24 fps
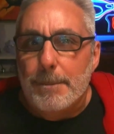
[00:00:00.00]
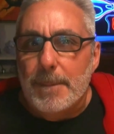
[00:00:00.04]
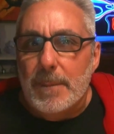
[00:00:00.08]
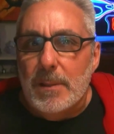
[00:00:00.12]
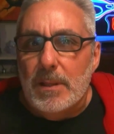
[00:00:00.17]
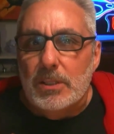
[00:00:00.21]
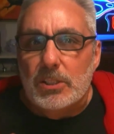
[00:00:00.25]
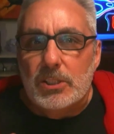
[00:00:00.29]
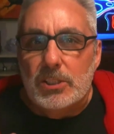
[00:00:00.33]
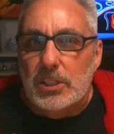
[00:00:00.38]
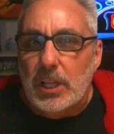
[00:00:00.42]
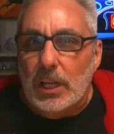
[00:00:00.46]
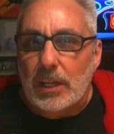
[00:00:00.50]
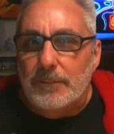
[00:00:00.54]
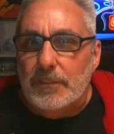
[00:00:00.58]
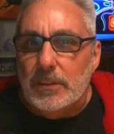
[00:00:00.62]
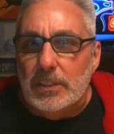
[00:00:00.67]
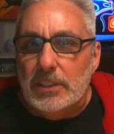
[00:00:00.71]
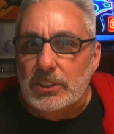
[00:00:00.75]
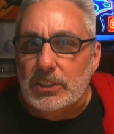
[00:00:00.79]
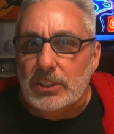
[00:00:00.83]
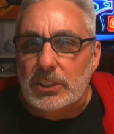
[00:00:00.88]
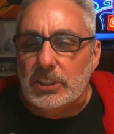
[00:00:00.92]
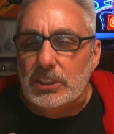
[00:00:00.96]
stuff
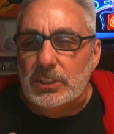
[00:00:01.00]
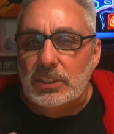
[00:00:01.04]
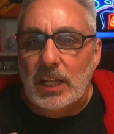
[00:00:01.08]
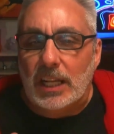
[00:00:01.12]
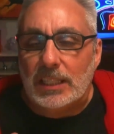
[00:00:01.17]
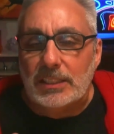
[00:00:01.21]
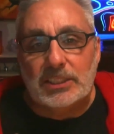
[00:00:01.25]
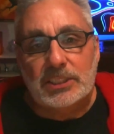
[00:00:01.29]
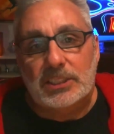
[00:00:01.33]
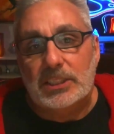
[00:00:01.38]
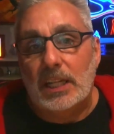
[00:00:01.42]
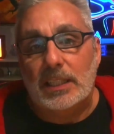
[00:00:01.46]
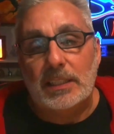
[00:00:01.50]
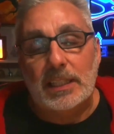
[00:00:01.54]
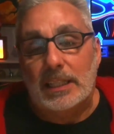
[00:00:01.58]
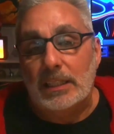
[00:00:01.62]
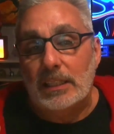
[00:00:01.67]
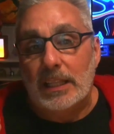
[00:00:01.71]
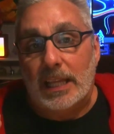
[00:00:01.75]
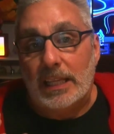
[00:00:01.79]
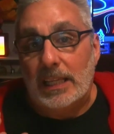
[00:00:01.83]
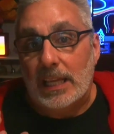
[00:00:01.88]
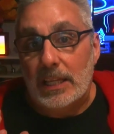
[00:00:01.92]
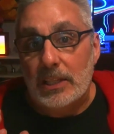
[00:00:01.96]
is just not selling
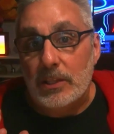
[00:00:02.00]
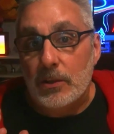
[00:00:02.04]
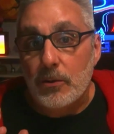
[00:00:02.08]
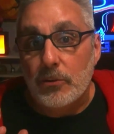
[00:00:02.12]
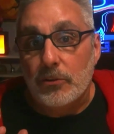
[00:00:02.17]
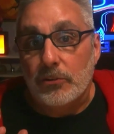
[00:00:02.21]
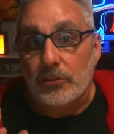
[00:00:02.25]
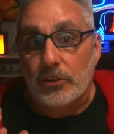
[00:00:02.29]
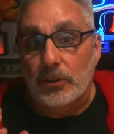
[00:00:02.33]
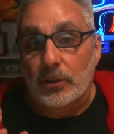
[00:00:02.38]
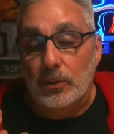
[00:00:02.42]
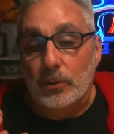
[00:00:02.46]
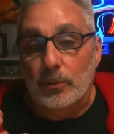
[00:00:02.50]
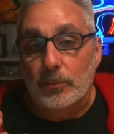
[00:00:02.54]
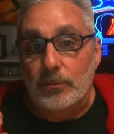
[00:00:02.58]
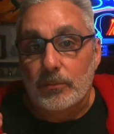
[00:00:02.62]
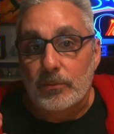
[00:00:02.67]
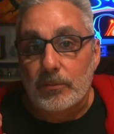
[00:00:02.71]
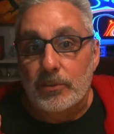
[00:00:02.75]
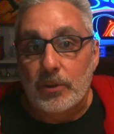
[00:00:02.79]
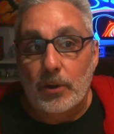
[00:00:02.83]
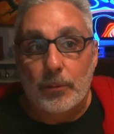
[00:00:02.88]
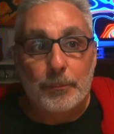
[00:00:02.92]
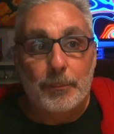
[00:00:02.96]
like it used to.
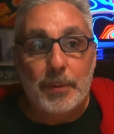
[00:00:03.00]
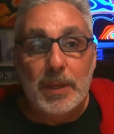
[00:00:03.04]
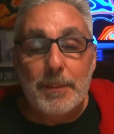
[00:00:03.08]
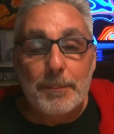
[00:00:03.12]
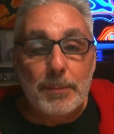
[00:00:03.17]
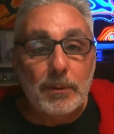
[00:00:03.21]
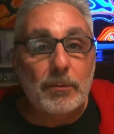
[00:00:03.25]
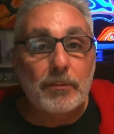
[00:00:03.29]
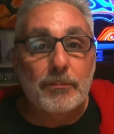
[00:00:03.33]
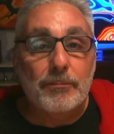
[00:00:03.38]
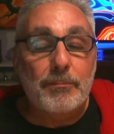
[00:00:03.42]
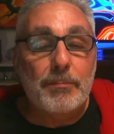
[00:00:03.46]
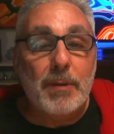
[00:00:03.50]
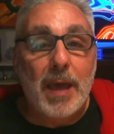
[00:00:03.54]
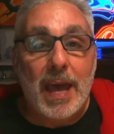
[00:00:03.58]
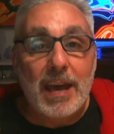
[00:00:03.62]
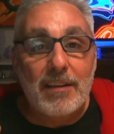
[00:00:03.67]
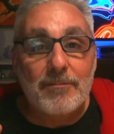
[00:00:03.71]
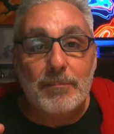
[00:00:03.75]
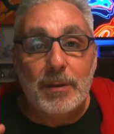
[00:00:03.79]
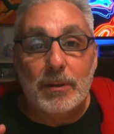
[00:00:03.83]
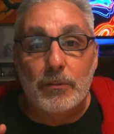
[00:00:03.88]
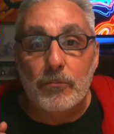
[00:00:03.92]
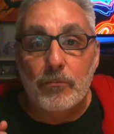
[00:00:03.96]
So people
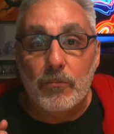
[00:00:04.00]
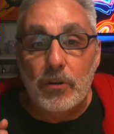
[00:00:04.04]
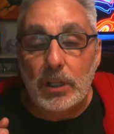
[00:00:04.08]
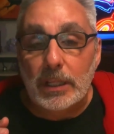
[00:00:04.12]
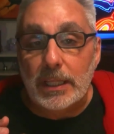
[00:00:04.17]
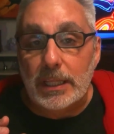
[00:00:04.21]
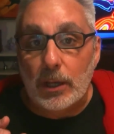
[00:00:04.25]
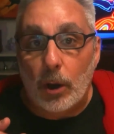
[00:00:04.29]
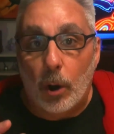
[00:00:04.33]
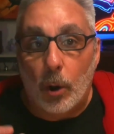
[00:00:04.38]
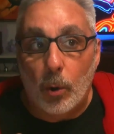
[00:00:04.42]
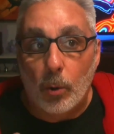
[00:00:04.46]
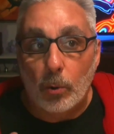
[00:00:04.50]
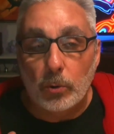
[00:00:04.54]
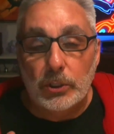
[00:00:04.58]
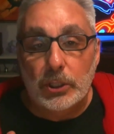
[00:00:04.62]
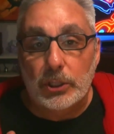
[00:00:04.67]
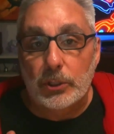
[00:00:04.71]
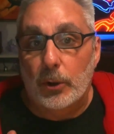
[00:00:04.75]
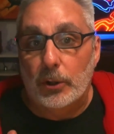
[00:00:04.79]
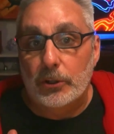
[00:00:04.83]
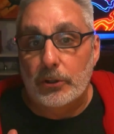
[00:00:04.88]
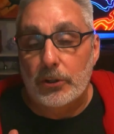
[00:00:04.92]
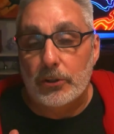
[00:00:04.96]
have been really
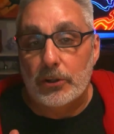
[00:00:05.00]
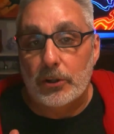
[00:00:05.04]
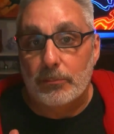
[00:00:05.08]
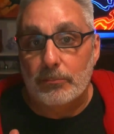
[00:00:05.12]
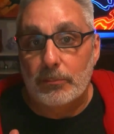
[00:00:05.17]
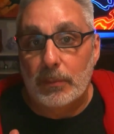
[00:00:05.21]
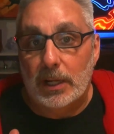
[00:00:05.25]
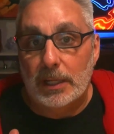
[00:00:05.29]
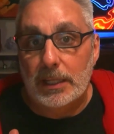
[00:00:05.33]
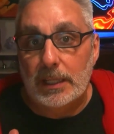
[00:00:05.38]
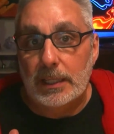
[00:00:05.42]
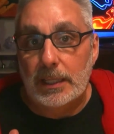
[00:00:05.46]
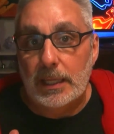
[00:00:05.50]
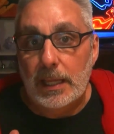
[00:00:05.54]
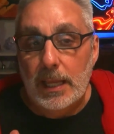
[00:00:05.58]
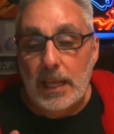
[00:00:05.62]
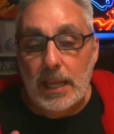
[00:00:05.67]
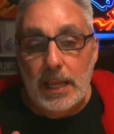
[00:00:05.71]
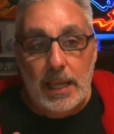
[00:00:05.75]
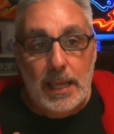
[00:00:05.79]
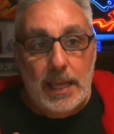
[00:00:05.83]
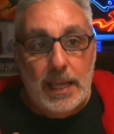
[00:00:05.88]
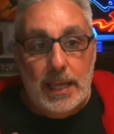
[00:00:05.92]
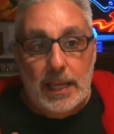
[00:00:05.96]
holding on to their money.
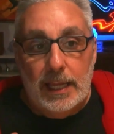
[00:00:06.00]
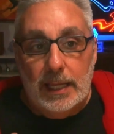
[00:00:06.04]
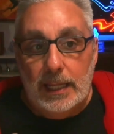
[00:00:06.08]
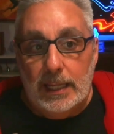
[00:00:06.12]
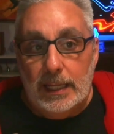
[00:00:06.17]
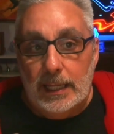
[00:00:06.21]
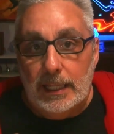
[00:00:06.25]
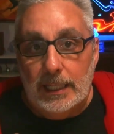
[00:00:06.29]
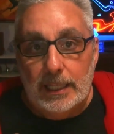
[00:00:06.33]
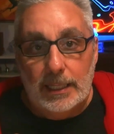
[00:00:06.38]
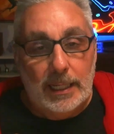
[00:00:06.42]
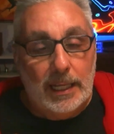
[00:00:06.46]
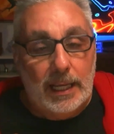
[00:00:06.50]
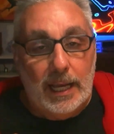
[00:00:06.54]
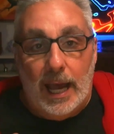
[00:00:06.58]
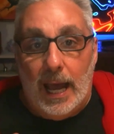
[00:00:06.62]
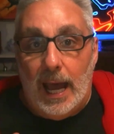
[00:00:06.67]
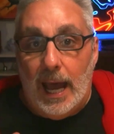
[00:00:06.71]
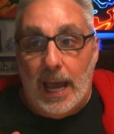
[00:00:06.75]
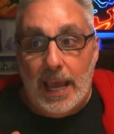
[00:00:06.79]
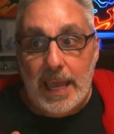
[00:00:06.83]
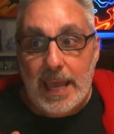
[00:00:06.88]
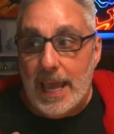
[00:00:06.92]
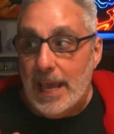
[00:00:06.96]

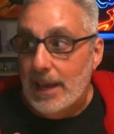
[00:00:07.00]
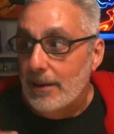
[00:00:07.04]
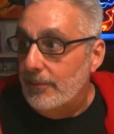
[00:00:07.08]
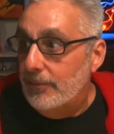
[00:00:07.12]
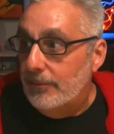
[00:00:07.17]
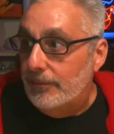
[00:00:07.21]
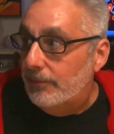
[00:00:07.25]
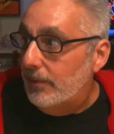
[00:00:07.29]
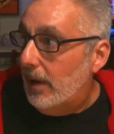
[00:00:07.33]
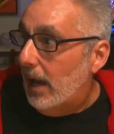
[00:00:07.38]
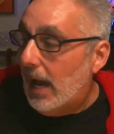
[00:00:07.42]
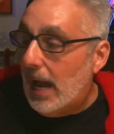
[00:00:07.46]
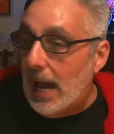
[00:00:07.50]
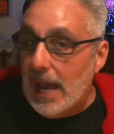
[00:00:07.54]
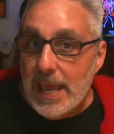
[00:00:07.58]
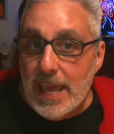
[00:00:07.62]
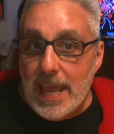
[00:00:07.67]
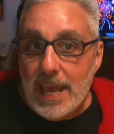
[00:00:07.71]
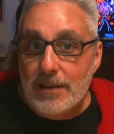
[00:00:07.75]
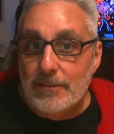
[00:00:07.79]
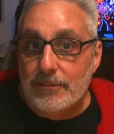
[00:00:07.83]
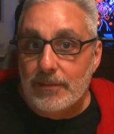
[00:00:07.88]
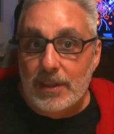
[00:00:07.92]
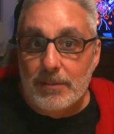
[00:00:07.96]
I
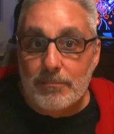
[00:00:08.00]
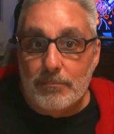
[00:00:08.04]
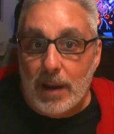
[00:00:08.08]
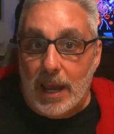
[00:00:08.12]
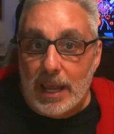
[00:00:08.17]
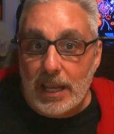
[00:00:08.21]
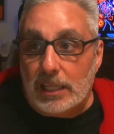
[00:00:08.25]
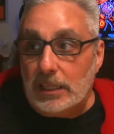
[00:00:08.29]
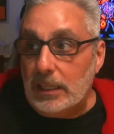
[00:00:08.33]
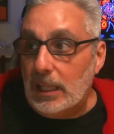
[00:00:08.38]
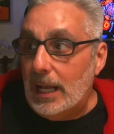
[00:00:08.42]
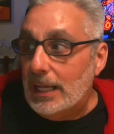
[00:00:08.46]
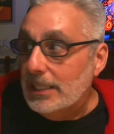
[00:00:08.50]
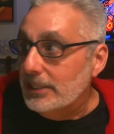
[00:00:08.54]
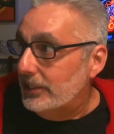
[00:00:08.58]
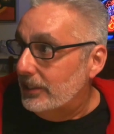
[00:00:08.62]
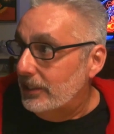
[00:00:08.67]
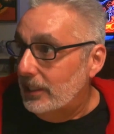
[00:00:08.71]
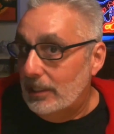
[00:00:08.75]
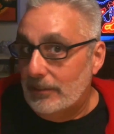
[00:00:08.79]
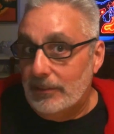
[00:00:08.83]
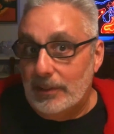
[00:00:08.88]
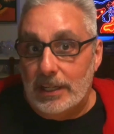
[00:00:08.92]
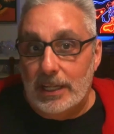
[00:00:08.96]
have in my closet
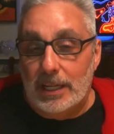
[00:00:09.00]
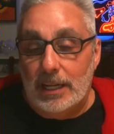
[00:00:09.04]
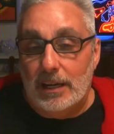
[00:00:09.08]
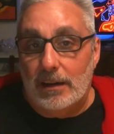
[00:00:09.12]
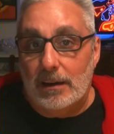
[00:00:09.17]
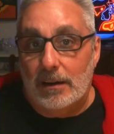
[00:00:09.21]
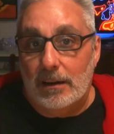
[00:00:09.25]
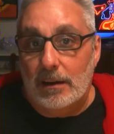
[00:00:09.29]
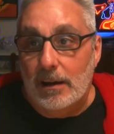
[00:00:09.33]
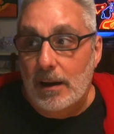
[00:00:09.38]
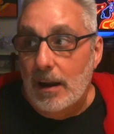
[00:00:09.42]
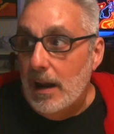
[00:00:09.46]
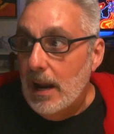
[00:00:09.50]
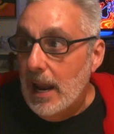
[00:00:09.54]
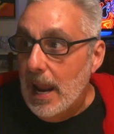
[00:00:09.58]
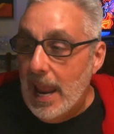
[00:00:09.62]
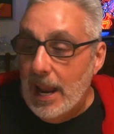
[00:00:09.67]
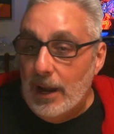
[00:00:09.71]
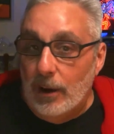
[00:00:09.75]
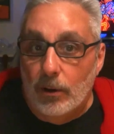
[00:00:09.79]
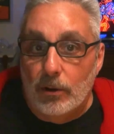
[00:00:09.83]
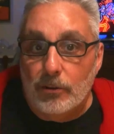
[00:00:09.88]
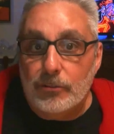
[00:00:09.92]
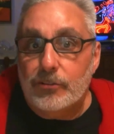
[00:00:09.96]
over here,
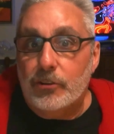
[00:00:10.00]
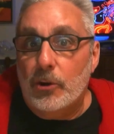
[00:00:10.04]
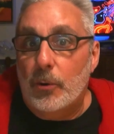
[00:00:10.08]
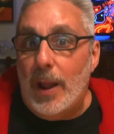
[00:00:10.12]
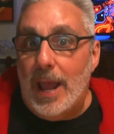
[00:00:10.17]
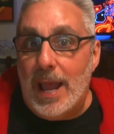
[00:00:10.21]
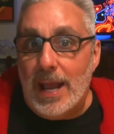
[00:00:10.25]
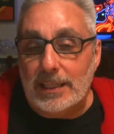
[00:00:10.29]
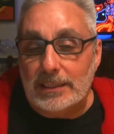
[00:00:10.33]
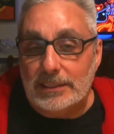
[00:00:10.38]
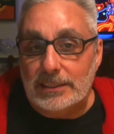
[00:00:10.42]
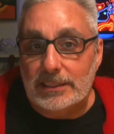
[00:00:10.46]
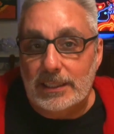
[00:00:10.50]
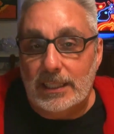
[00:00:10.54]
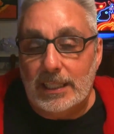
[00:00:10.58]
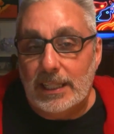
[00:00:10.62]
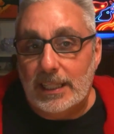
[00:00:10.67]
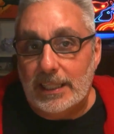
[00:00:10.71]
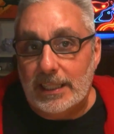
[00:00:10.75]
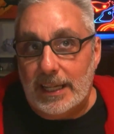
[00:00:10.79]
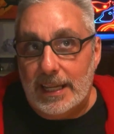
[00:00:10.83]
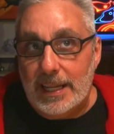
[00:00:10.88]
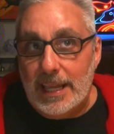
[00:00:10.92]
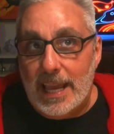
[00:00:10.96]
and also
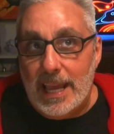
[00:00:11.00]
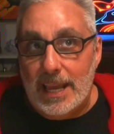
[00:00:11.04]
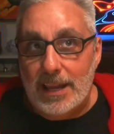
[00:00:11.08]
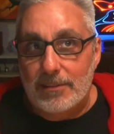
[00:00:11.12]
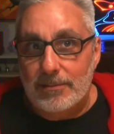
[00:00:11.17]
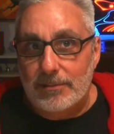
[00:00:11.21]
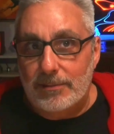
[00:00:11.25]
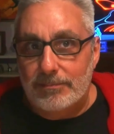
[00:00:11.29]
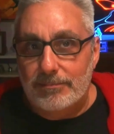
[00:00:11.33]
outside, I have